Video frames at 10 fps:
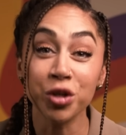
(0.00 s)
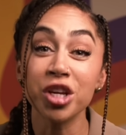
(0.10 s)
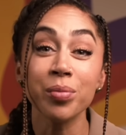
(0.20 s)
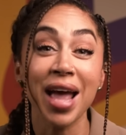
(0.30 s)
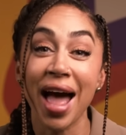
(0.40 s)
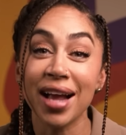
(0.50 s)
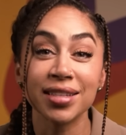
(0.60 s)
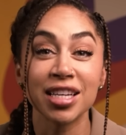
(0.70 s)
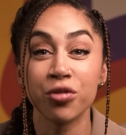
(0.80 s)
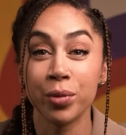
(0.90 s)
which can be
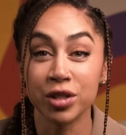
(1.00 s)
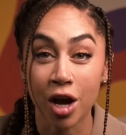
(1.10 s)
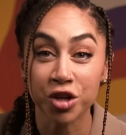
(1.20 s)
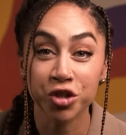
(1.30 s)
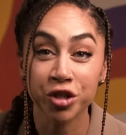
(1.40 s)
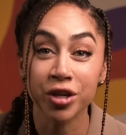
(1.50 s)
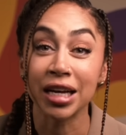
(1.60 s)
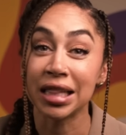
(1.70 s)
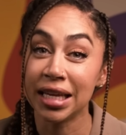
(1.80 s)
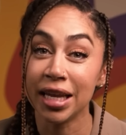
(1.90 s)
accessed from a doctor,
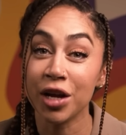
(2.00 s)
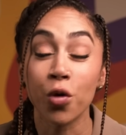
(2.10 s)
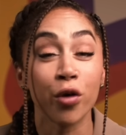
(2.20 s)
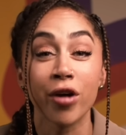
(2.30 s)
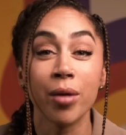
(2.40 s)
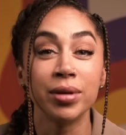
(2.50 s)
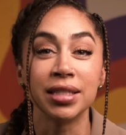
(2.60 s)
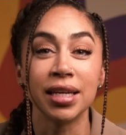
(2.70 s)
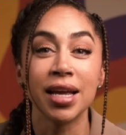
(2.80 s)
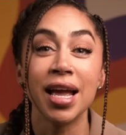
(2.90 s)
a clinic, or
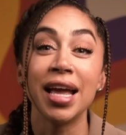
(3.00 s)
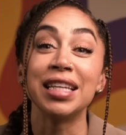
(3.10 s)
pharmacy.